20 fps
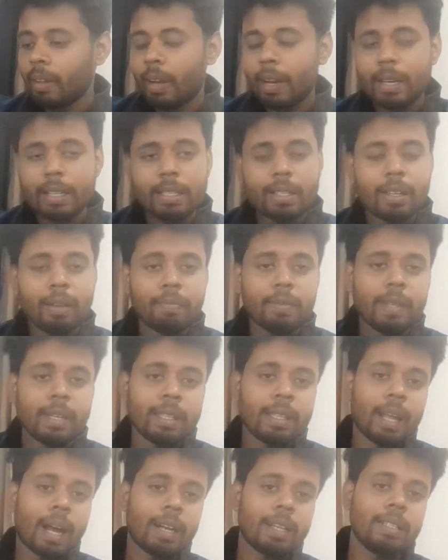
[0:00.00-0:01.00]
It is
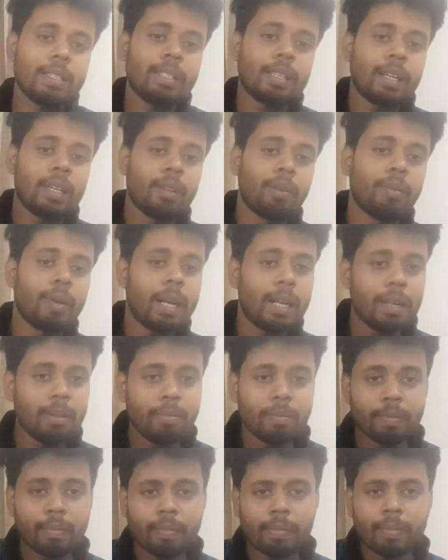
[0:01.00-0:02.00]
something that is innovative.
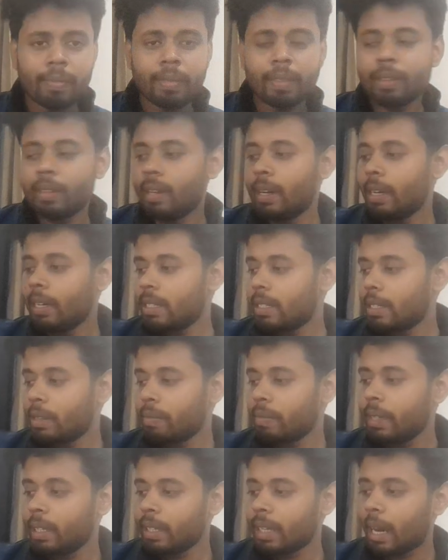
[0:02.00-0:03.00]
It is
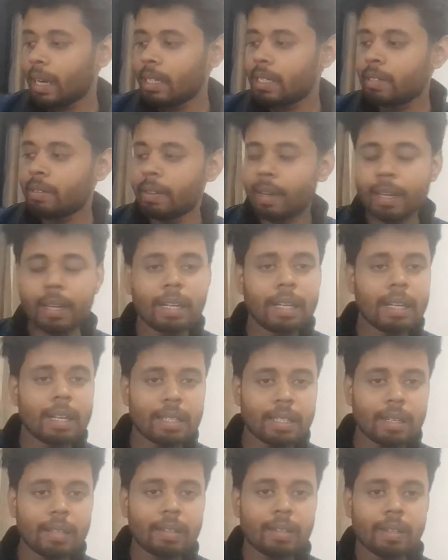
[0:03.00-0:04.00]
something that is very
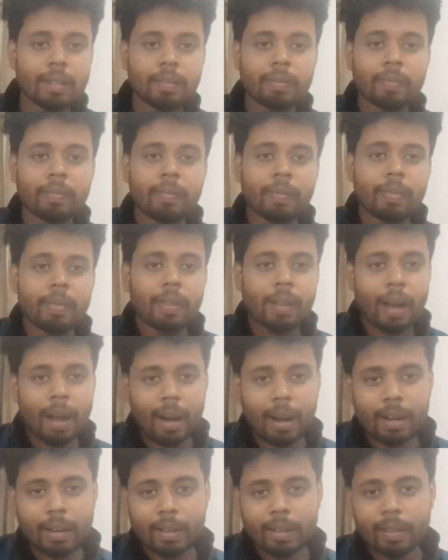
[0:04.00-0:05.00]
recent
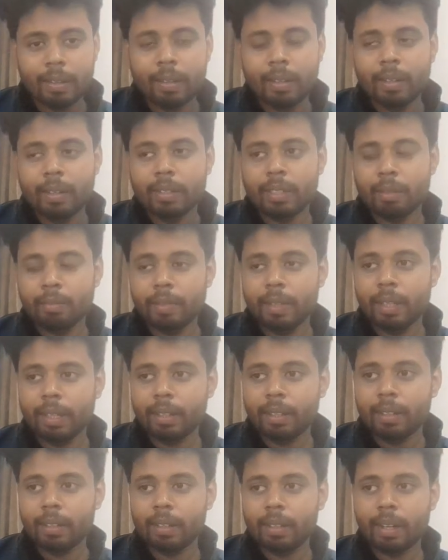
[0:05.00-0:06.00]
and
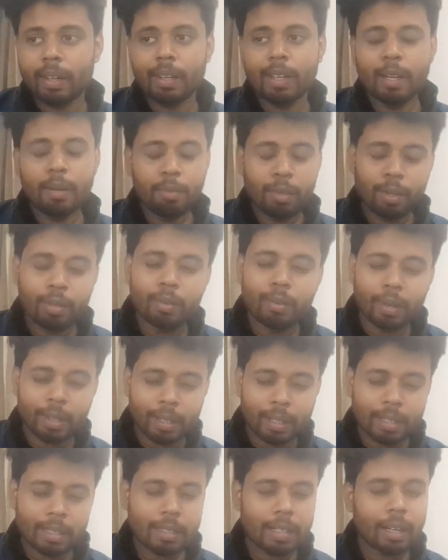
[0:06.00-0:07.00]
something that you need to
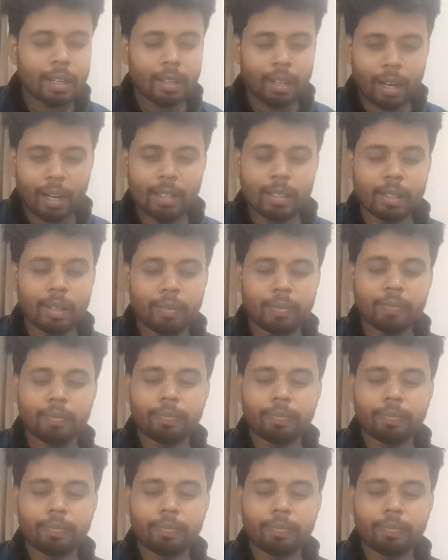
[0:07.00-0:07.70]
understand right now.